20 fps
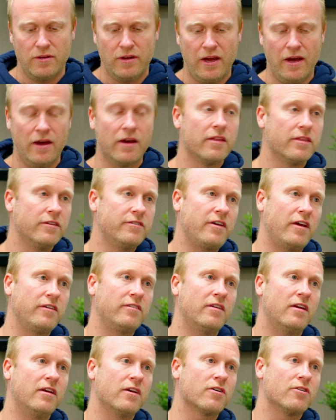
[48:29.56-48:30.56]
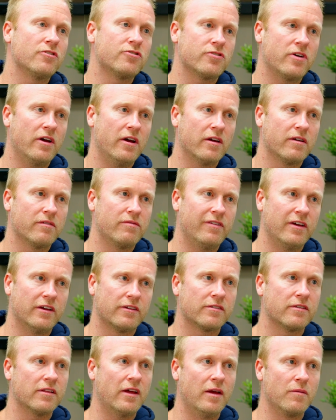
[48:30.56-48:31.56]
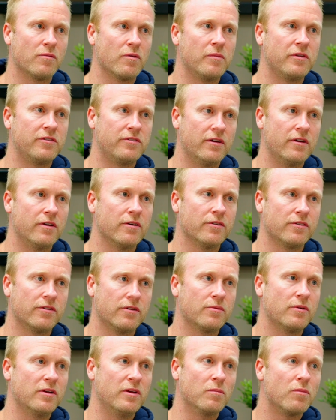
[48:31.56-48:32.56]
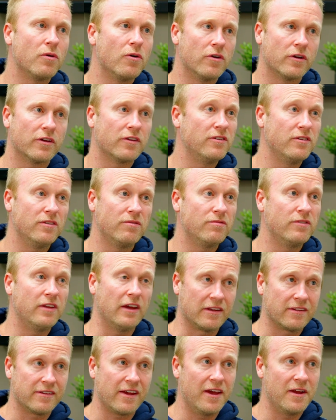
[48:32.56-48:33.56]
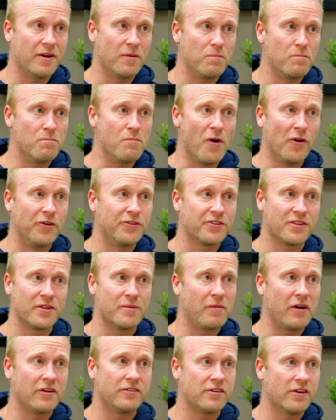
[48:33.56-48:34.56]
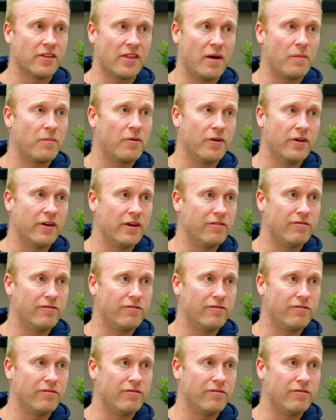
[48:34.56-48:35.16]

the JCD contract, fixed labor and materials is really important because you've dictated most of the budget at that point.